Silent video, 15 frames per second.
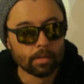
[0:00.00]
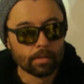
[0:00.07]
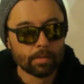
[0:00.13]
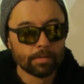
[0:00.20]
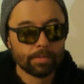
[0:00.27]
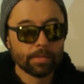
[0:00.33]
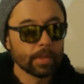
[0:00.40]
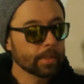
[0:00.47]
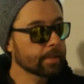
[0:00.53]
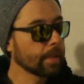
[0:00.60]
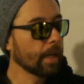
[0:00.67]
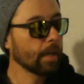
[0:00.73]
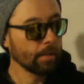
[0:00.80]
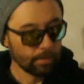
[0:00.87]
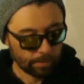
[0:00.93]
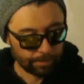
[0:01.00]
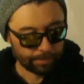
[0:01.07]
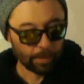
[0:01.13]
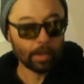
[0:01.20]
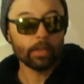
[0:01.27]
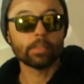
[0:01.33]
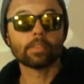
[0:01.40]
freaks out,
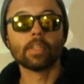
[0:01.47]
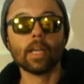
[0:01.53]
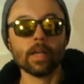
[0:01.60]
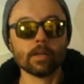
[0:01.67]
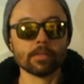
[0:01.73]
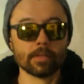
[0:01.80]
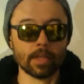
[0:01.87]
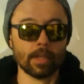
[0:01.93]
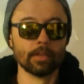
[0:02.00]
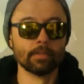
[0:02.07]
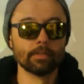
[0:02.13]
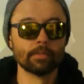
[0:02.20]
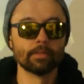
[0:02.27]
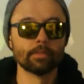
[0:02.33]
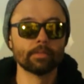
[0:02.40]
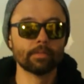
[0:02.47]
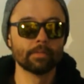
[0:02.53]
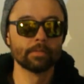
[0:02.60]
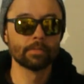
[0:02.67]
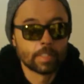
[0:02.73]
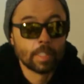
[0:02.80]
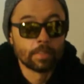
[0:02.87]
falls down dead.
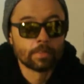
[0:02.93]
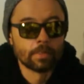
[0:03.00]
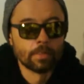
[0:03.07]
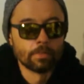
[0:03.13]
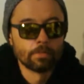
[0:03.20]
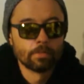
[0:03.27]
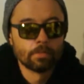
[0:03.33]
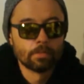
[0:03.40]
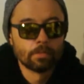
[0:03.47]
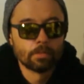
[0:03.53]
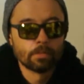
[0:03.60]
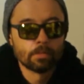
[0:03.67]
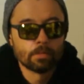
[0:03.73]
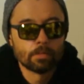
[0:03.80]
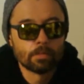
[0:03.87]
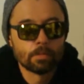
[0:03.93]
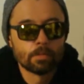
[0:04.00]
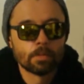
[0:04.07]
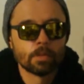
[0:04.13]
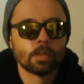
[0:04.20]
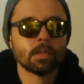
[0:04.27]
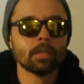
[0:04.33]
Sensitive.
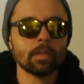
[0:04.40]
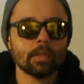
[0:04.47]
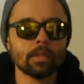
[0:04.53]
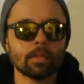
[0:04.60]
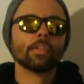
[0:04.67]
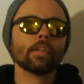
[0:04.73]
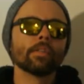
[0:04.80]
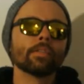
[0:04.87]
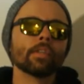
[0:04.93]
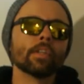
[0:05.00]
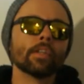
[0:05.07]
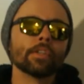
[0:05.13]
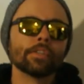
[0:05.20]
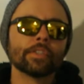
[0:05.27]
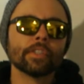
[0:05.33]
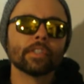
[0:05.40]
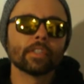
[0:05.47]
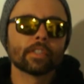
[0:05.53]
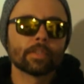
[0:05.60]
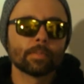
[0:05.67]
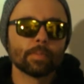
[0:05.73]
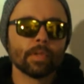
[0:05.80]
You ever heard the
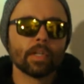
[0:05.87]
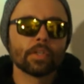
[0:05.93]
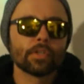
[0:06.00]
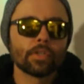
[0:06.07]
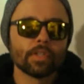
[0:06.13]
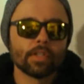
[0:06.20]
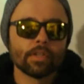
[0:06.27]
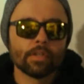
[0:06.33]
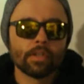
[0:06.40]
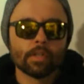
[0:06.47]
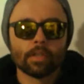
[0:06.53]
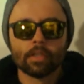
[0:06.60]
expression